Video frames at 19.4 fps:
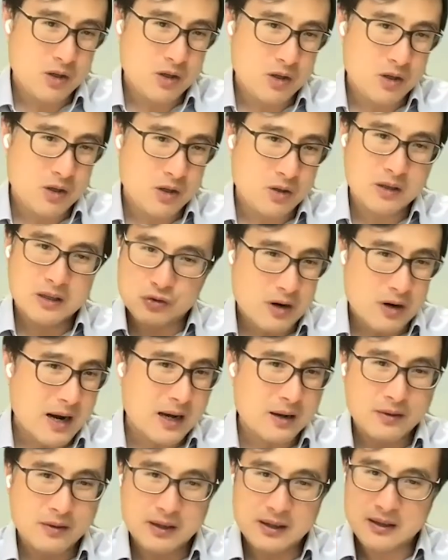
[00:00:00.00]
commuting,
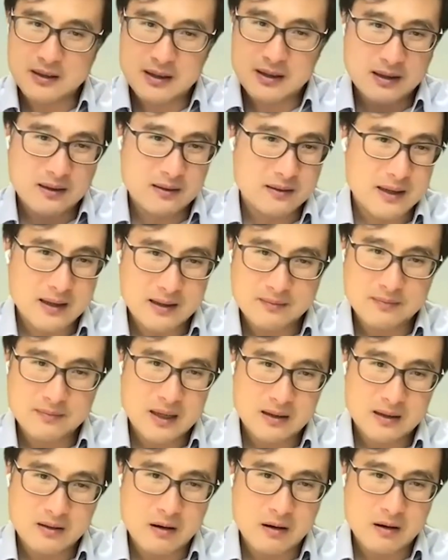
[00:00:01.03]
driving,
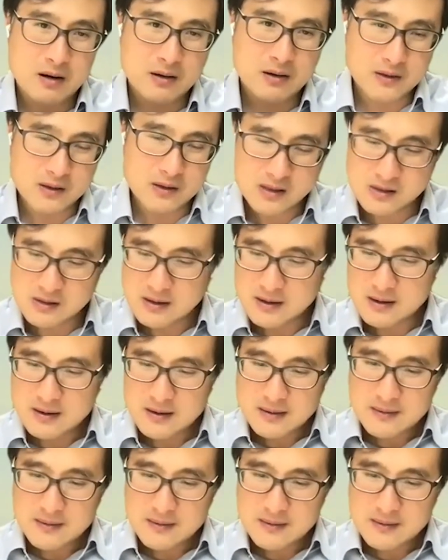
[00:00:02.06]
and all these